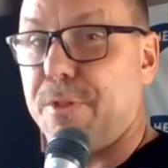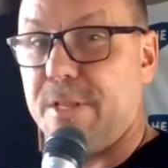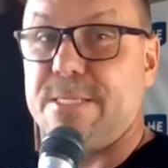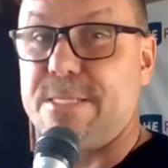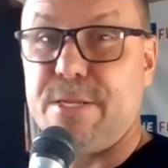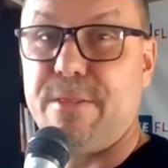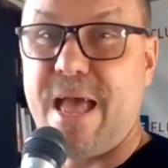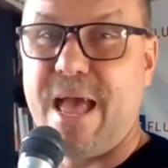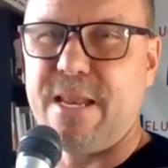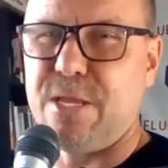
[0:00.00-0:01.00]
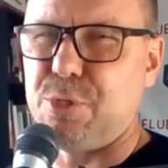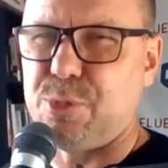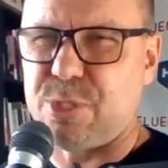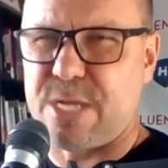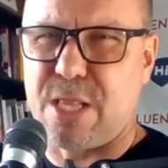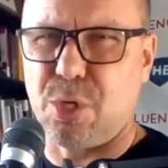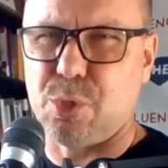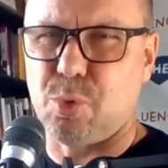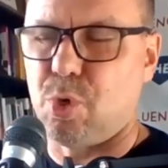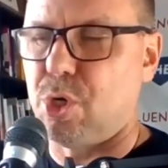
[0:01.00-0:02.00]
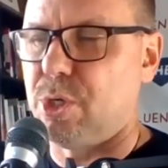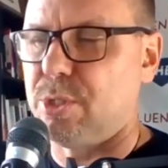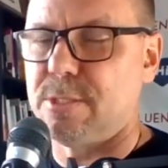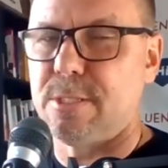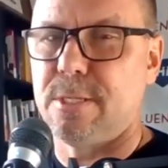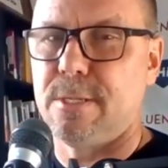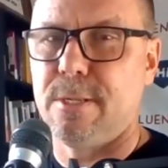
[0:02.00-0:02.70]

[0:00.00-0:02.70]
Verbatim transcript: listen to that and you say those words,